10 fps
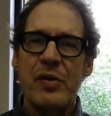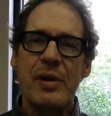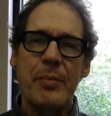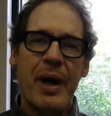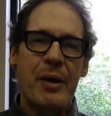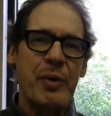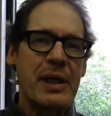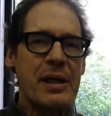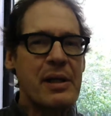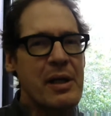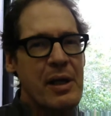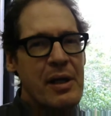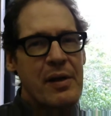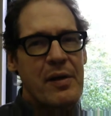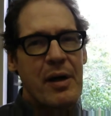unit by reading
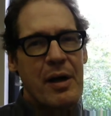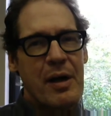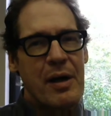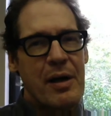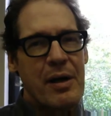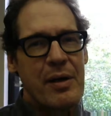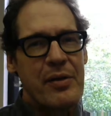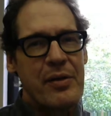uh,